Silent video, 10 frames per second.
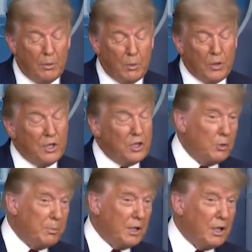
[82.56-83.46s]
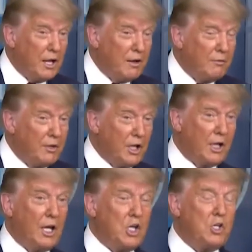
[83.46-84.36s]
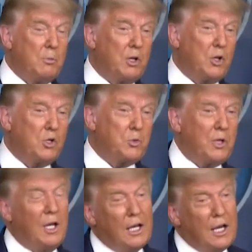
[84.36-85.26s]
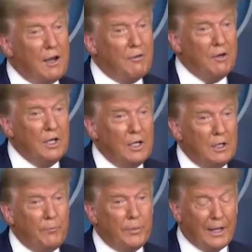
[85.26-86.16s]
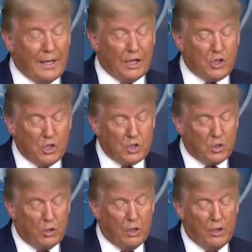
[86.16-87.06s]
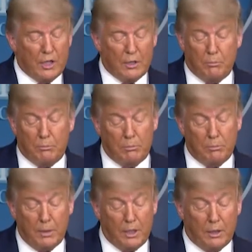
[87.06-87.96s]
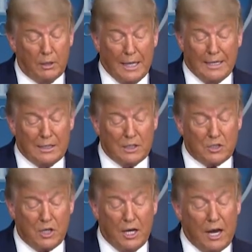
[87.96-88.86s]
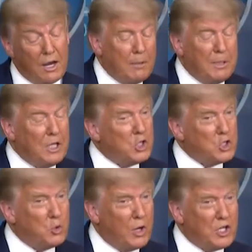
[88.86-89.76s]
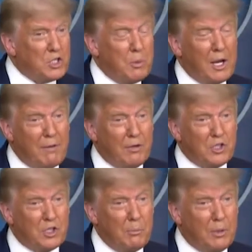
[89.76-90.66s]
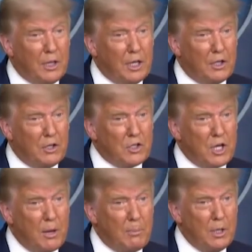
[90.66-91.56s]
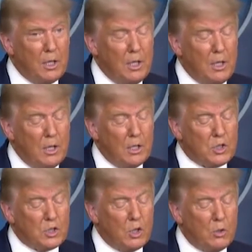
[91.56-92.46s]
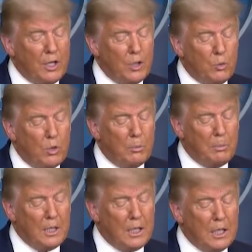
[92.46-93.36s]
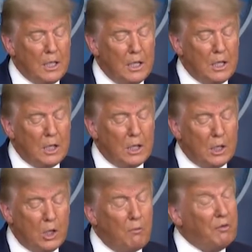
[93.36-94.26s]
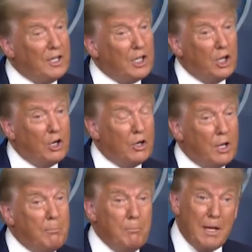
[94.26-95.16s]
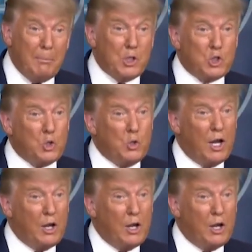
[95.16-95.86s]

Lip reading: but nevertheless, leadership mattered, and Trump was the leader, and he played the game very badly. Yes. So to manage the disaster, it's probably depend on the management.